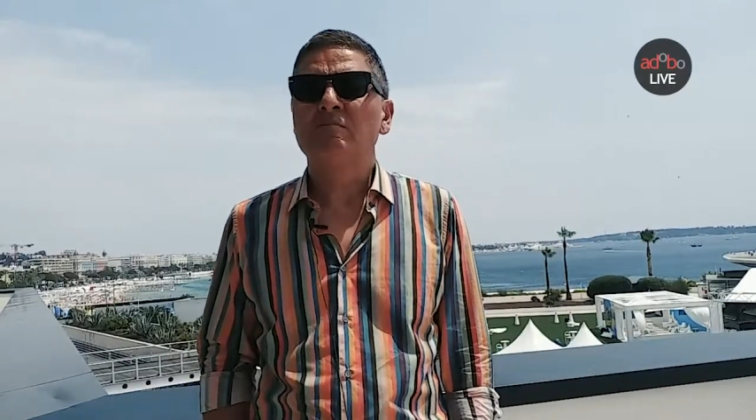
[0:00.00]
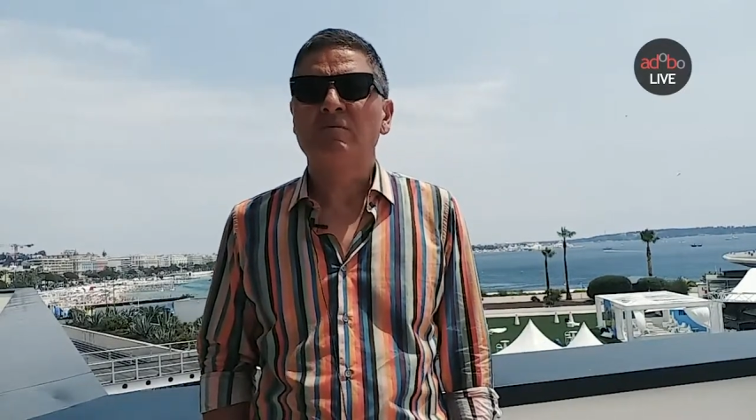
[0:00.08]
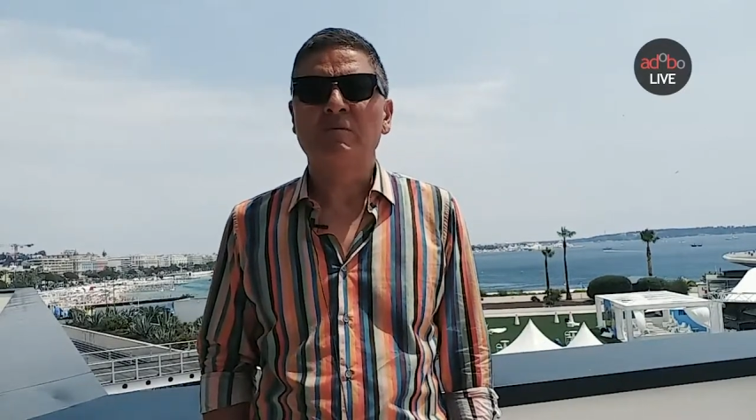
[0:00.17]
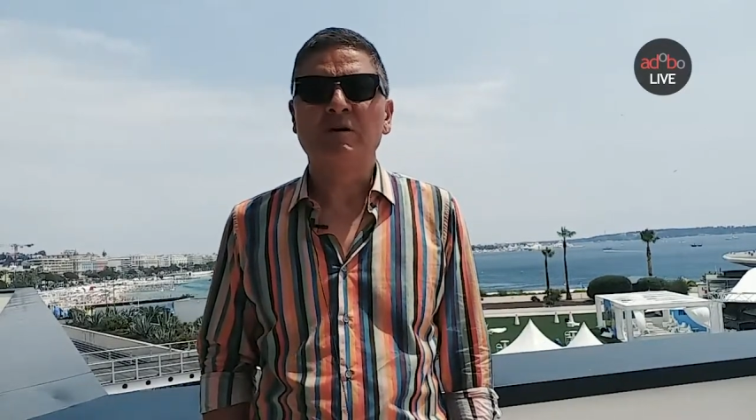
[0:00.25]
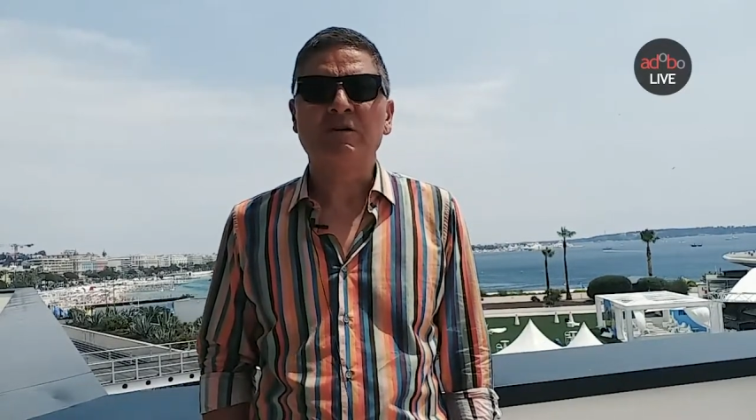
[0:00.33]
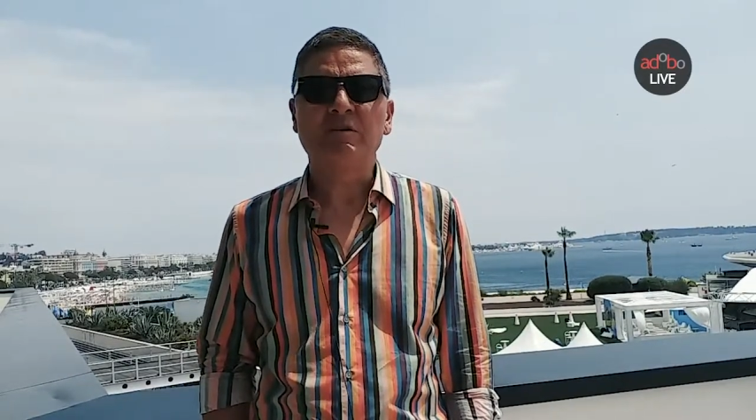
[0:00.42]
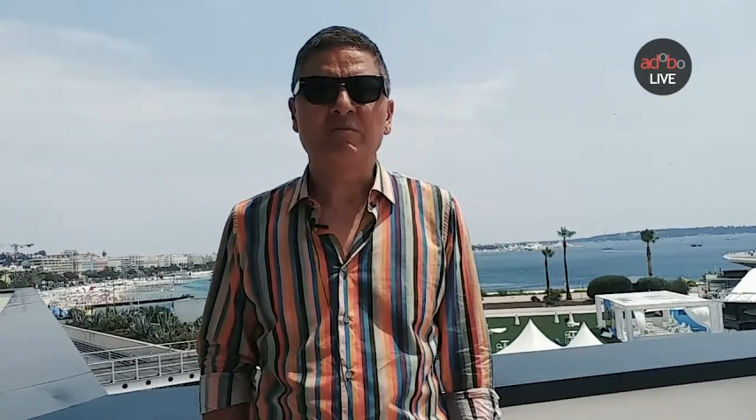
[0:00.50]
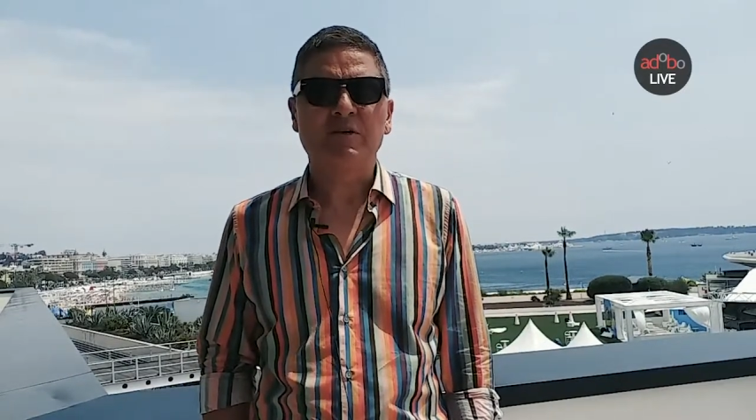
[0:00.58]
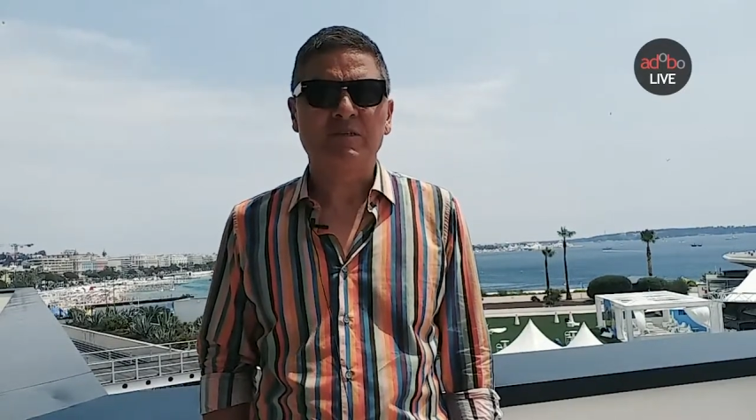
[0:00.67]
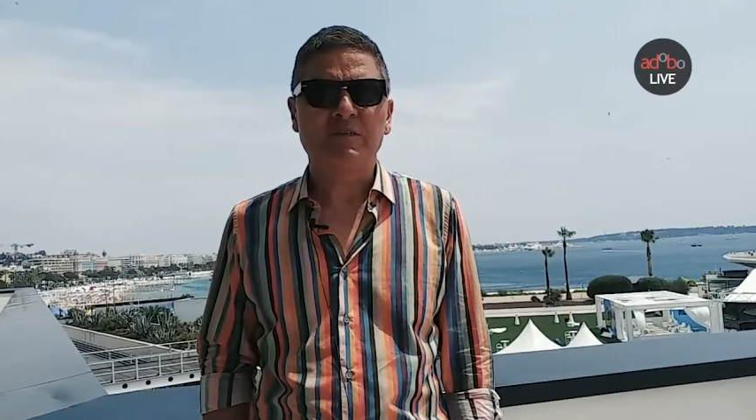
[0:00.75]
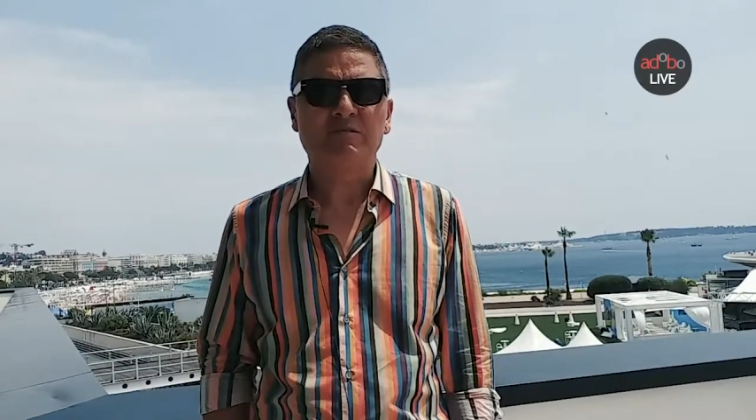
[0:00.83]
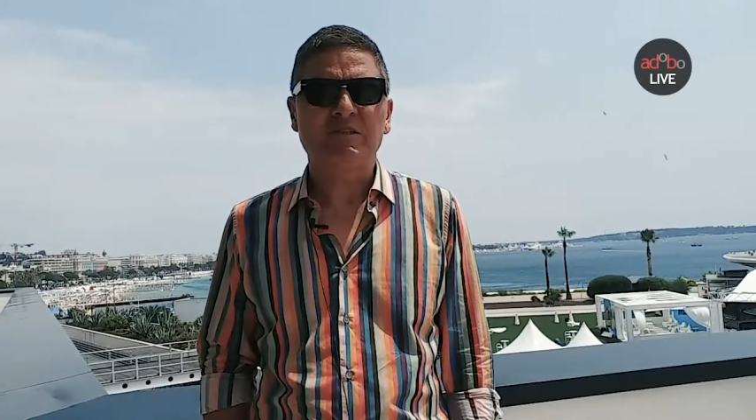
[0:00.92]
promoting
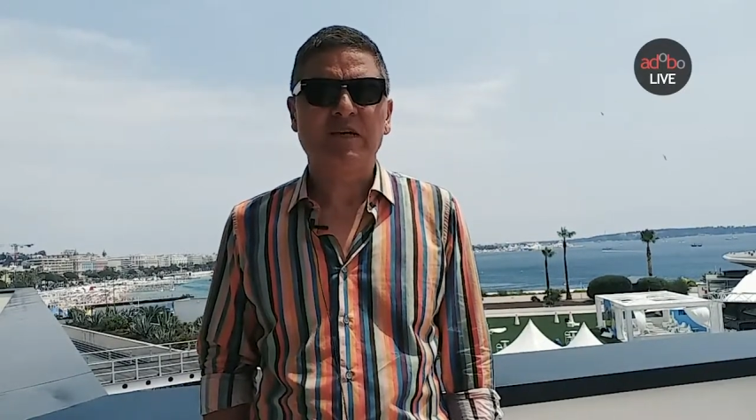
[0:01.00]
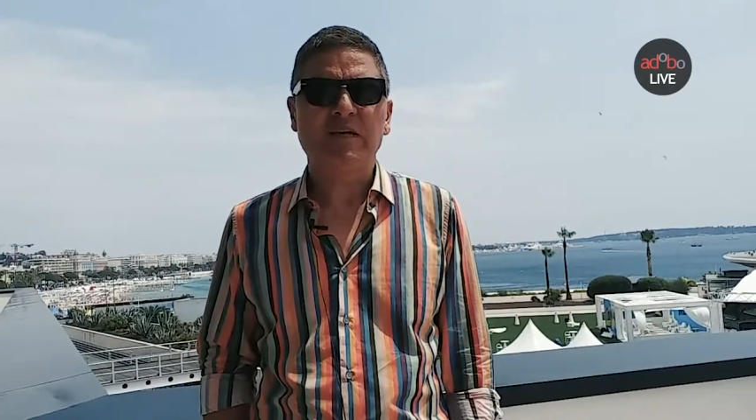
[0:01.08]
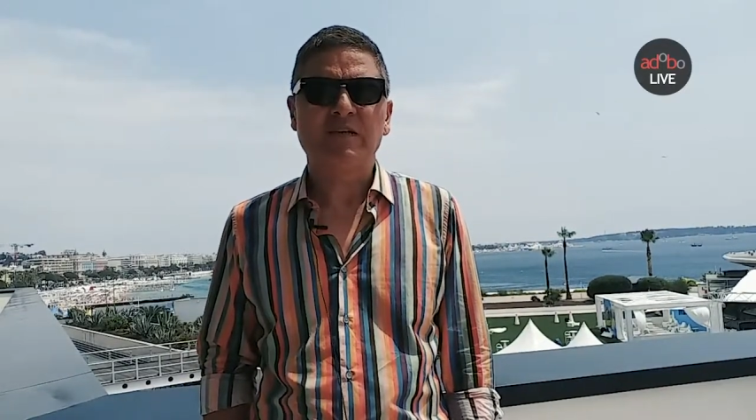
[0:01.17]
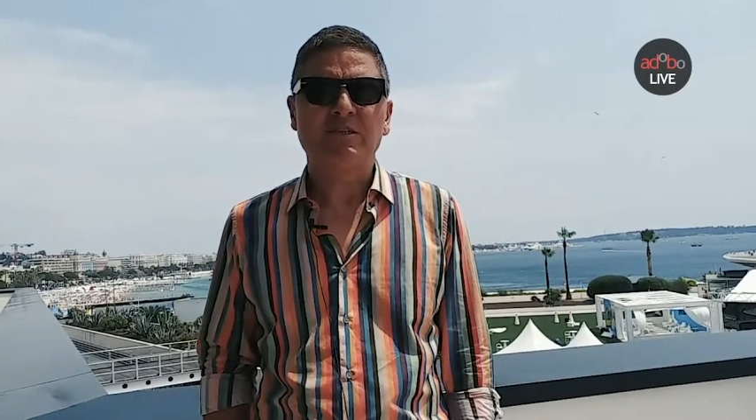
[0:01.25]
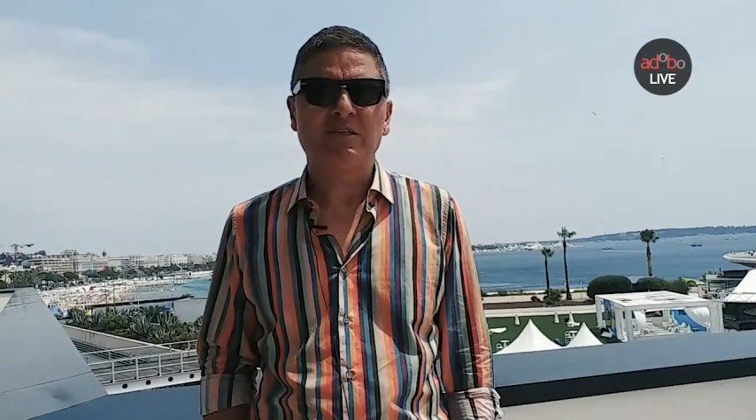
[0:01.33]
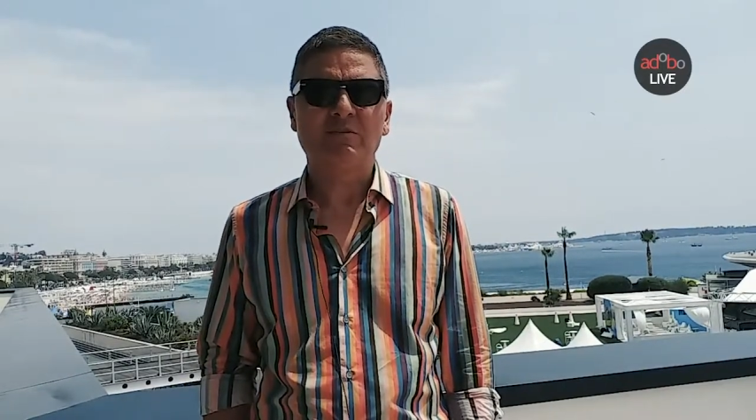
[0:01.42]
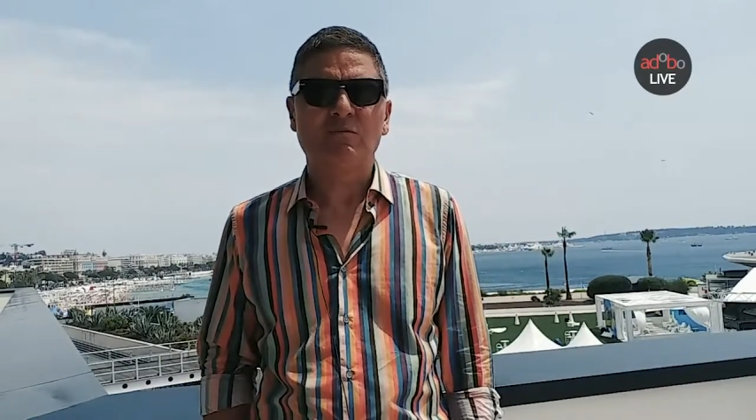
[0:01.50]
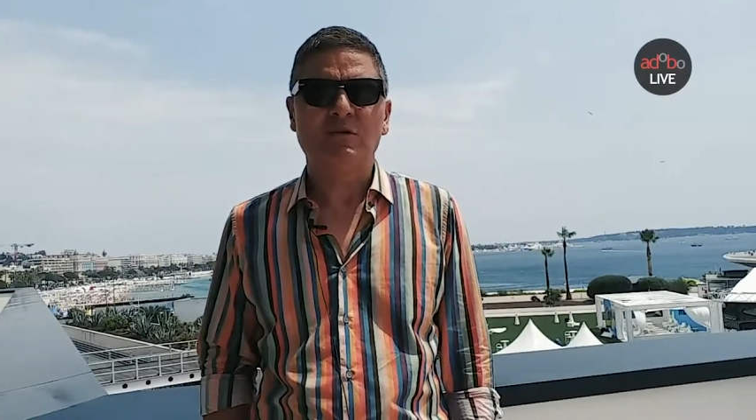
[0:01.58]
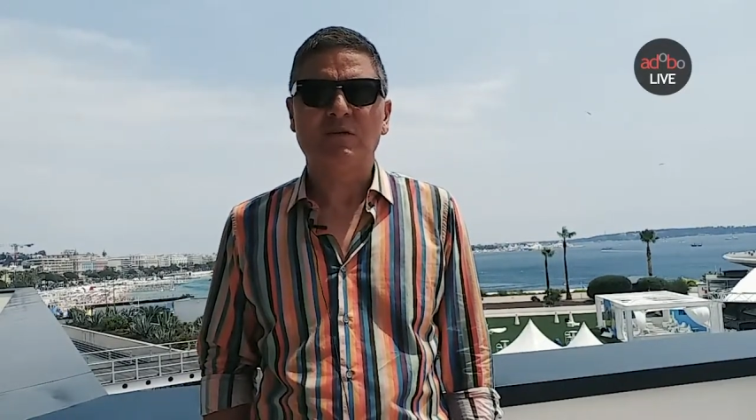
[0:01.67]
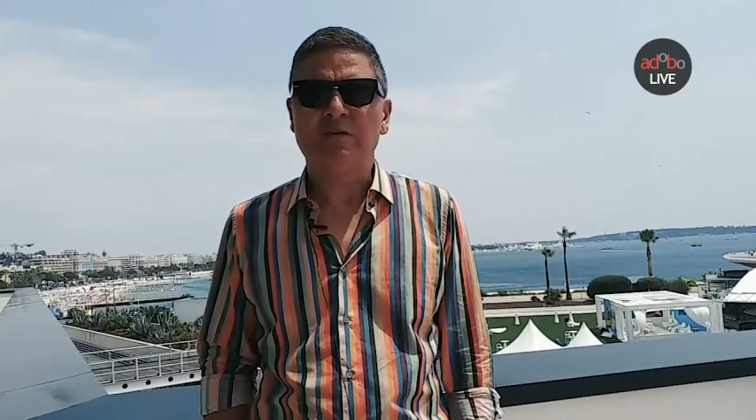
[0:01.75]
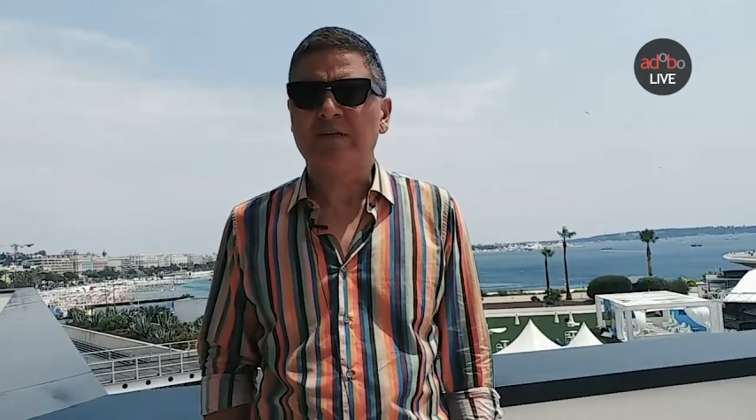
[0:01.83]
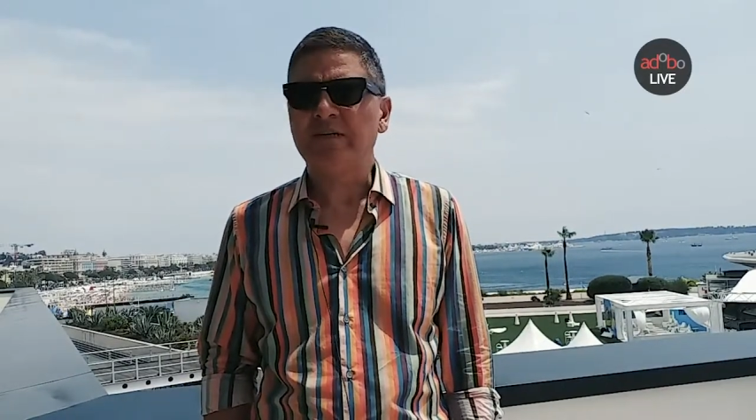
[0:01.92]
positive change in the world